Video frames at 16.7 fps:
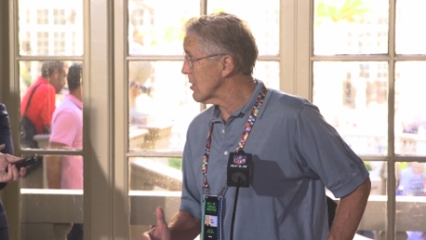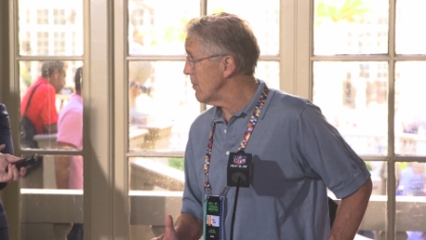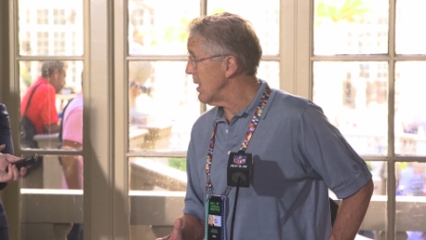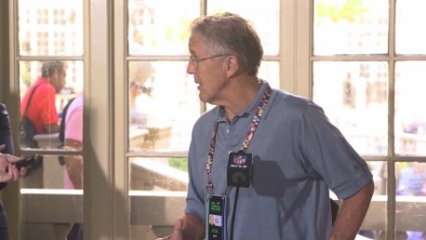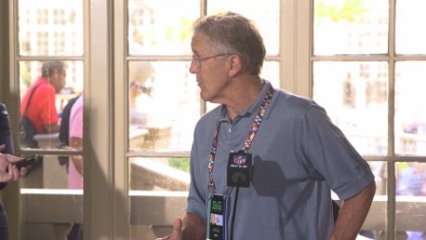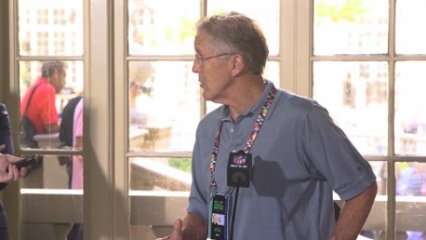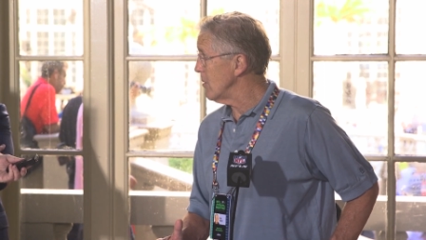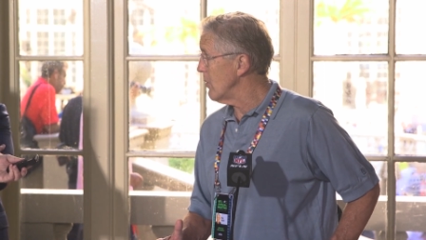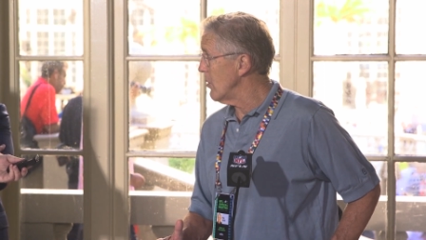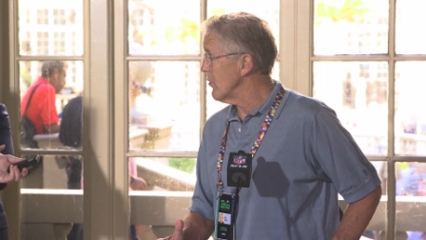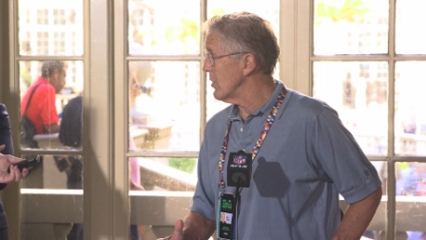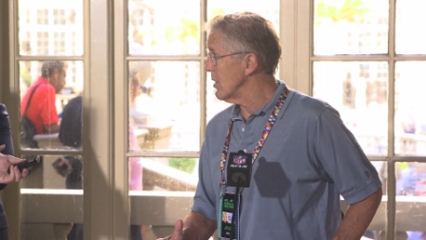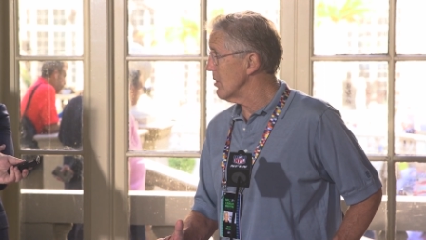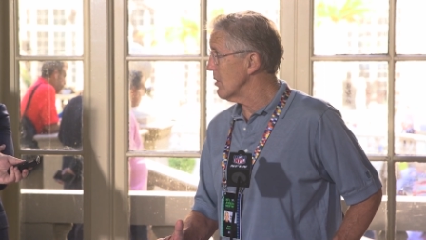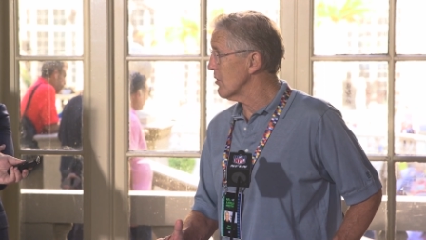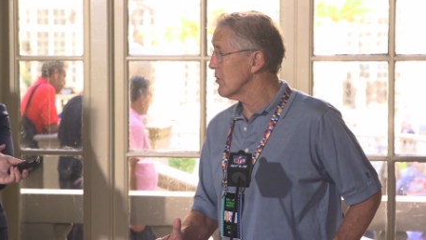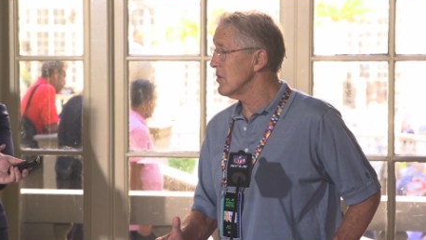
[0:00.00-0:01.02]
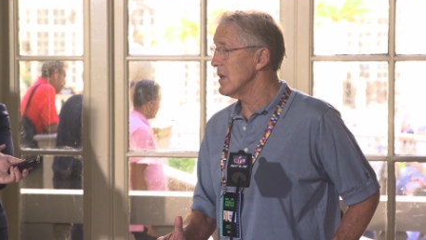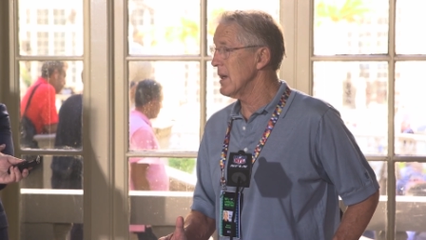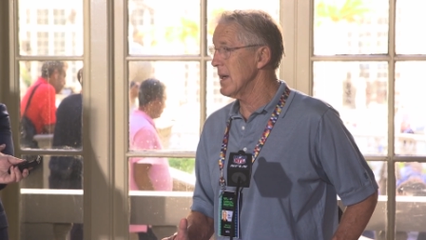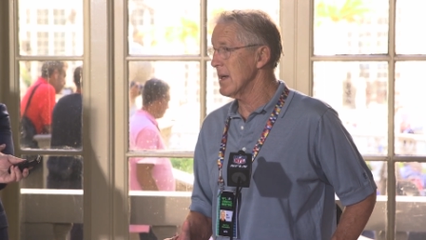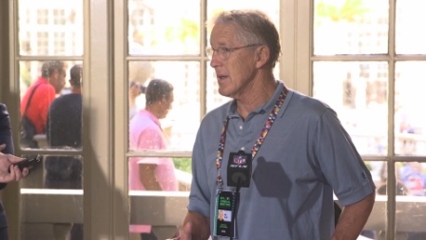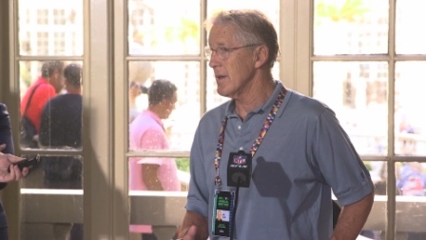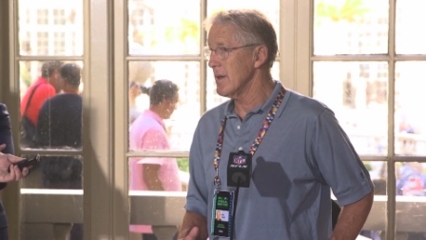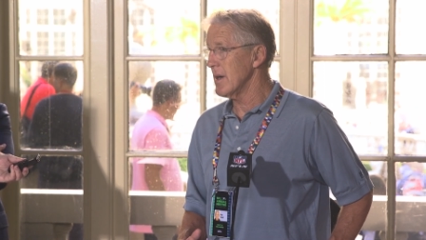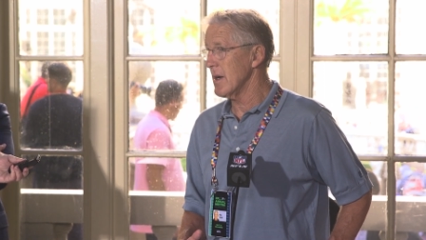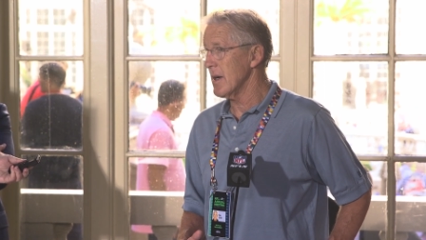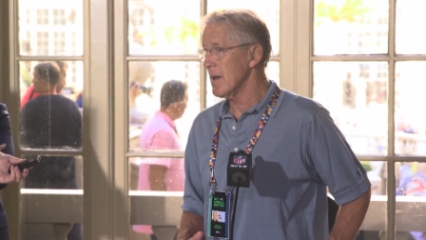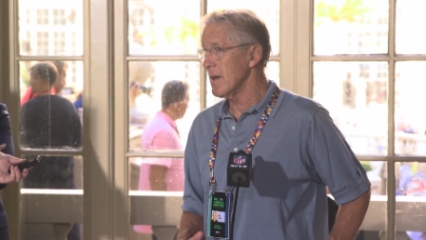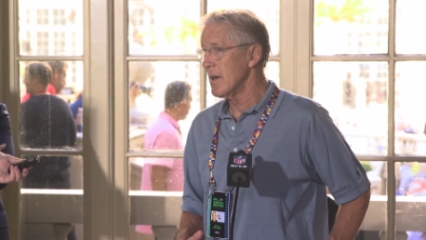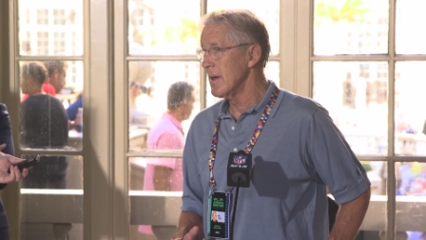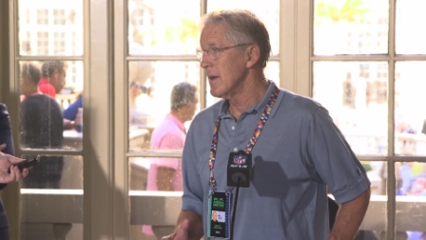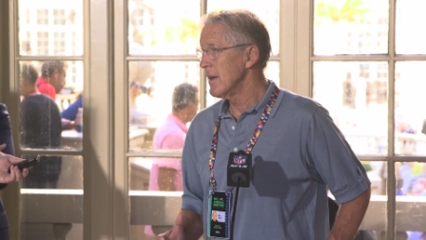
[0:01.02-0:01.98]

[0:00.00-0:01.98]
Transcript: come after him over the years, and uh,